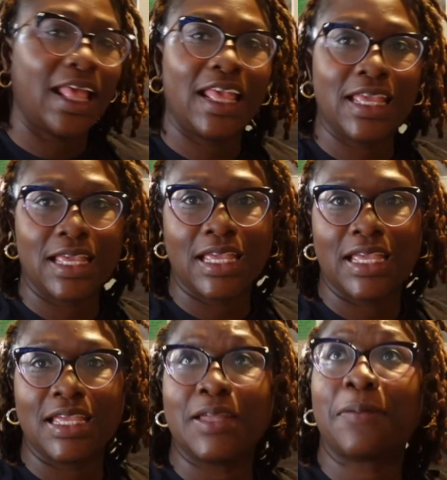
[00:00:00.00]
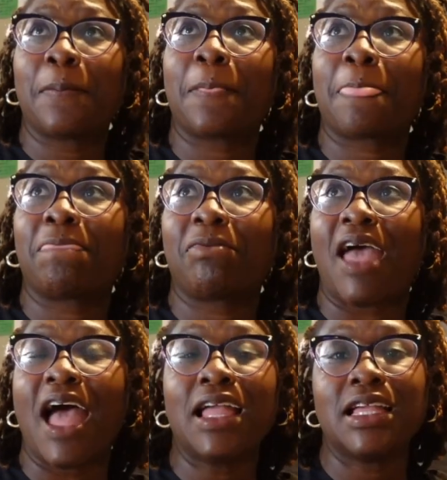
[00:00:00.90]
And
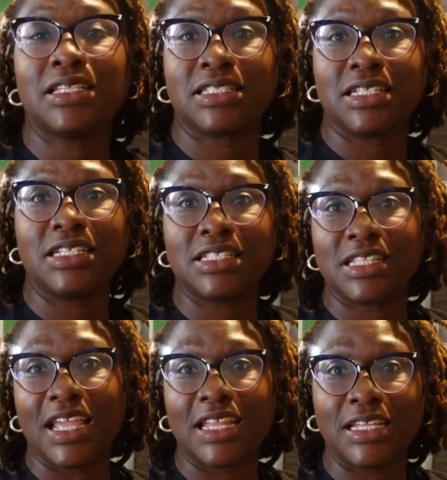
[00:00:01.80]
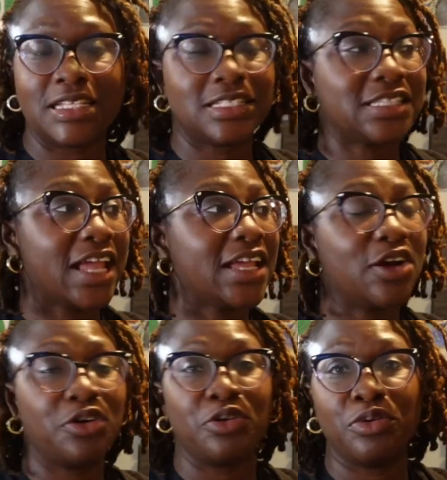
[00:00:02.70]
I guess these ladies, they
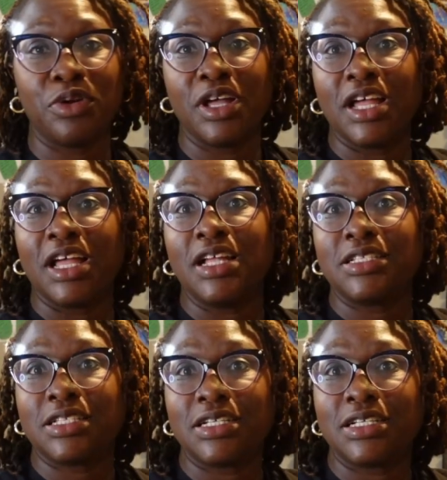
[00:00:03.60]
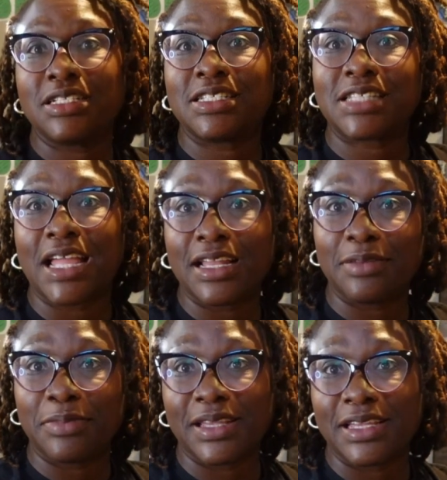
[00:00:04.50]
go to the
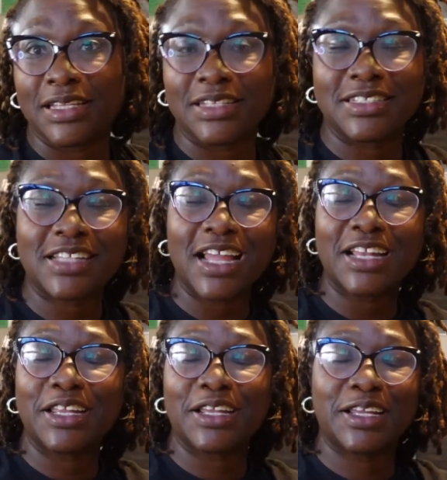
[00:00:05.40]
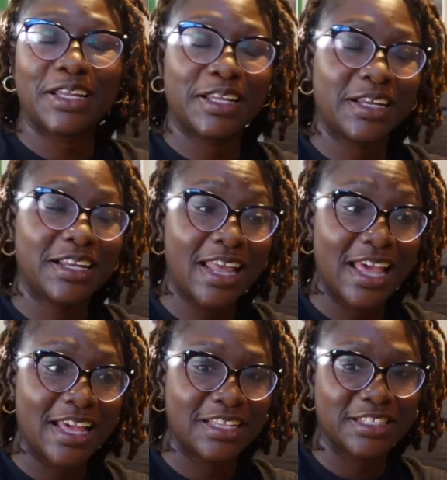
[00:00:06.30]
cycling
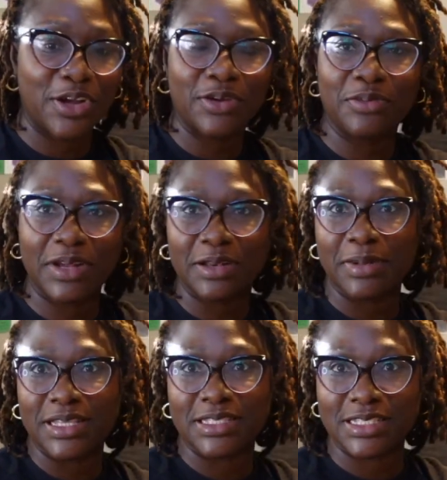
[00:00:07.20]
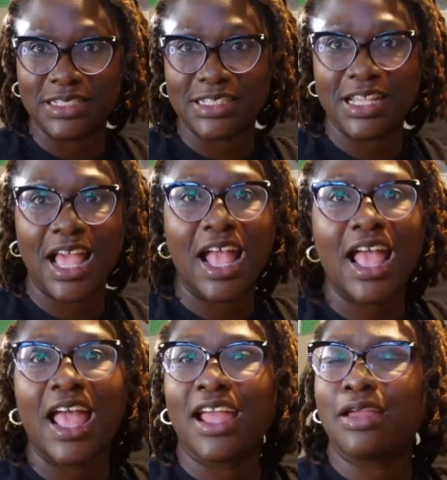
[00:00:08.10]
class on a regular basis.
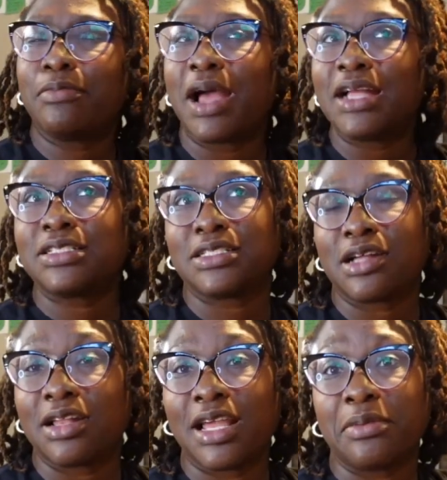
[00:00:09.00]
Keep in mind, I just started like